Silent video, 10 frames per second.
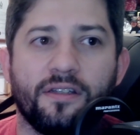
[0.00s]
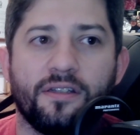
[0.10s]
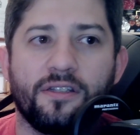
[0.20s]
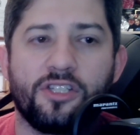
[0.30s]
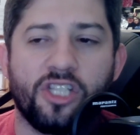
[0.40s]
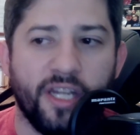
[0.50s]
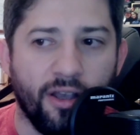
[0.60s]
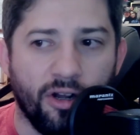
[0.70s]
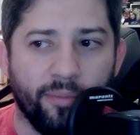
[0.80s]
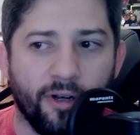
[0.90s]
shitty
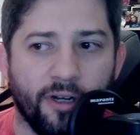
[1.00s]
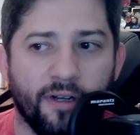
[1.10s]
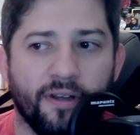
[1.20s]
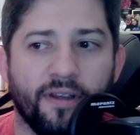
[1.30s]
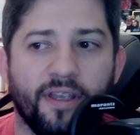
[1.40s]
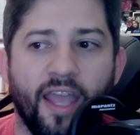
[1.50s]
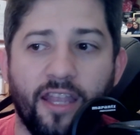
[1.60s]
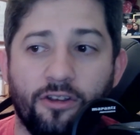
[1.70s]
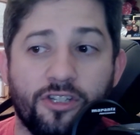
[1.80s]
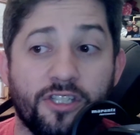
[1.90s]
armor,
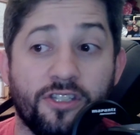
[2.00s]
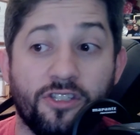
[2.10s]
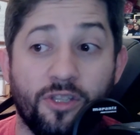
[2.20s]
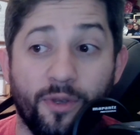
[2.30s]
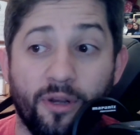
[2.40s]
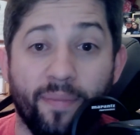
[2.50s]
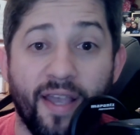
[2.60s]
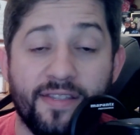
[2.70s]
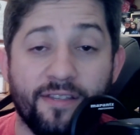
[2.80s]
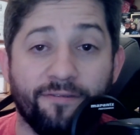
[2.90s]
and you're just doing your
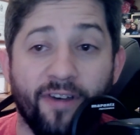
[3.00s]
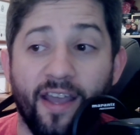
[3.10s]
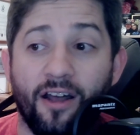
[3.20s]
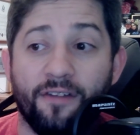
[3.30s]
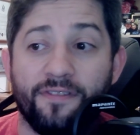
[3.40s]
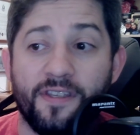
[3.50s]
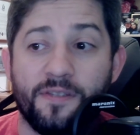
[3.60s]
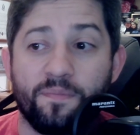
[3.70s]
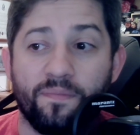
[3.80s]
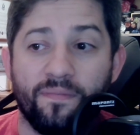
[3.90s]
best to fight off these